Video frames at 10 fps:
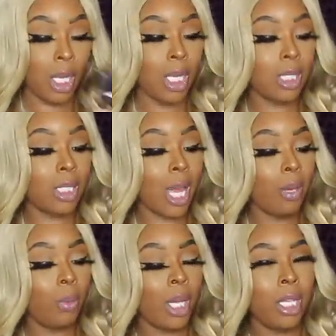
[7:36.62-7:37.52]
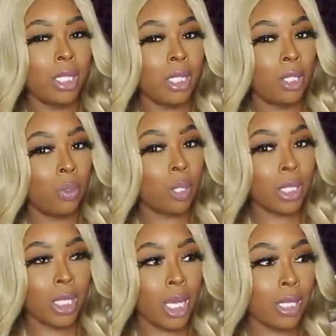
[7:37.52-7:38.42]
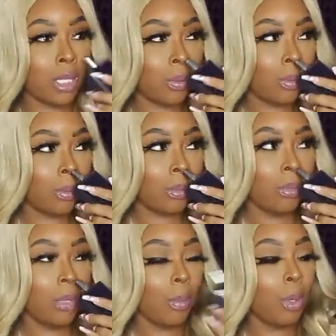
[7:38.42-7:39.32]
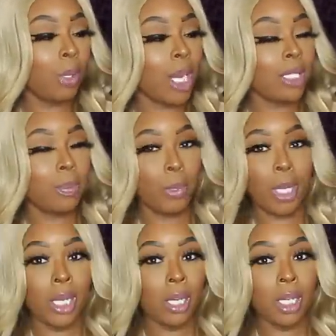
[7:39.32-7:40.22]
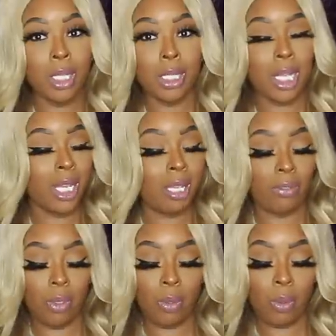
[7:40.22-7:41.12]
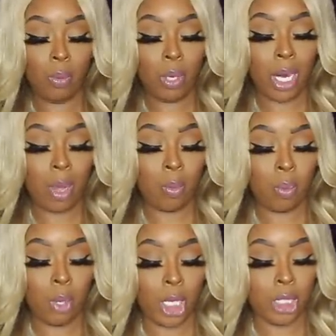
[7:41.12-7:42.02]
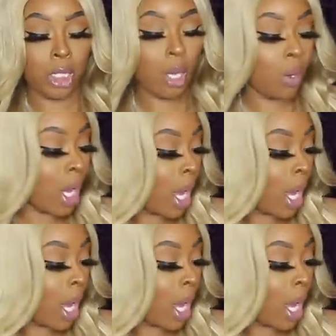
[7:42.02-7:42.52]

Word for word: It's lightweight. It's unisex but when I spray it on it's not giving what I want so